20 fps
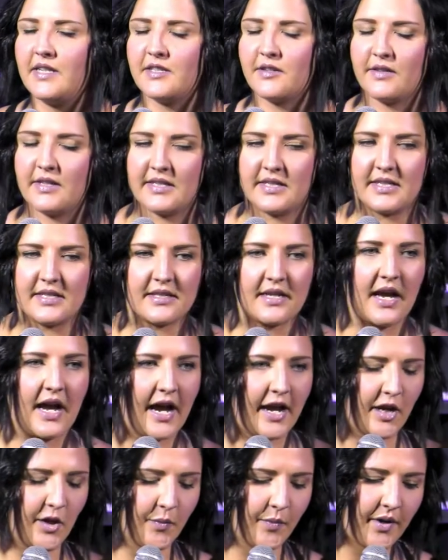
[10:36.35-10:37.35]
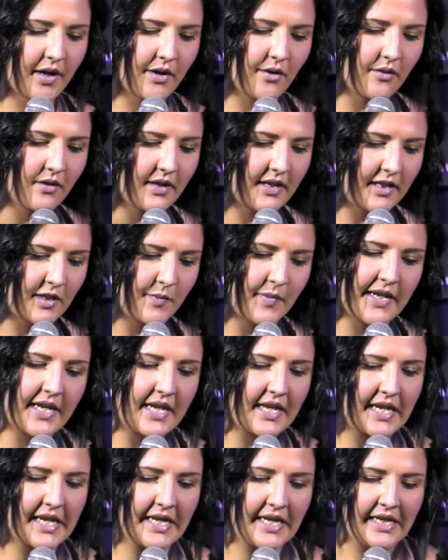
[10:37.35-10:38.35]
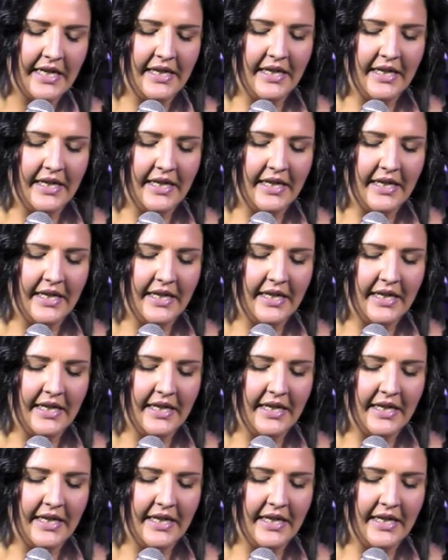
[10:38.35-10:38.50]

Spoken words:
So this is a higher priority at the beginning.